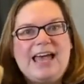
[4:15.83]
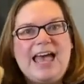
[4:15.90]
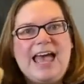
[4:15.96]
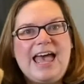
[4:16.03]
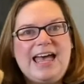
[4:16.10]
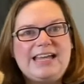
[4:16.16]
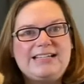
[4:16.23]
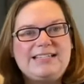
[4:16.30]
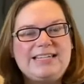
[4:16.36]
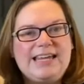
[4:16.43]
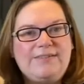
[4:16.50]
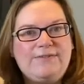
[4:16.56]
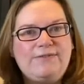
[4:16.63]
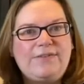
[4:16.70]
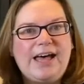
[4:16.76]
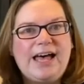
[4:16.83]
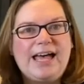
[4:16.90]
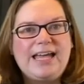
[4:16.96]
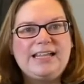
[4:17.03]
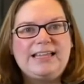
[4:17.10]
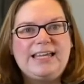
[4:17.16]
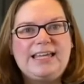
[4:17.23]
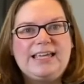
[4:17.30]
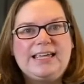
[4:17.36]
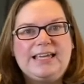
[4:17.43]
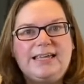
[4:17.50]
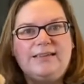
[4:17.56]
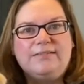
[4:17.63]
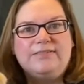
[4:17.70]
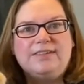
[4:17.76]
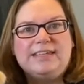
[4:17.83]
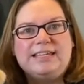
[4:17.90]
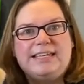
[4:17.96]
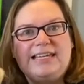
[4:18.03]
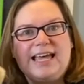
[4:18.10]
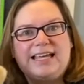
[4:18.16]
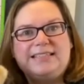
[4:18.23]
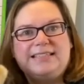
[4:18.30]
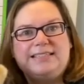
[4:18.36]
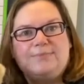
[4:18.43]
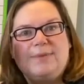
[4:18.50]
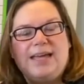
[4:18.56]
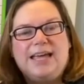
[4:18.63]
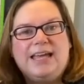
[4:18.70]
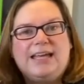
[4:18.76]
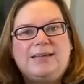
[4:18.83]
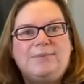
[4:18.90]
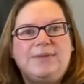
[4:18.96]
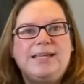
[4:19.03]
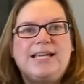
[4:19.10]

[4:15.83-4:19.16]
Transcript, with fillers: and if I live, yes ma'am,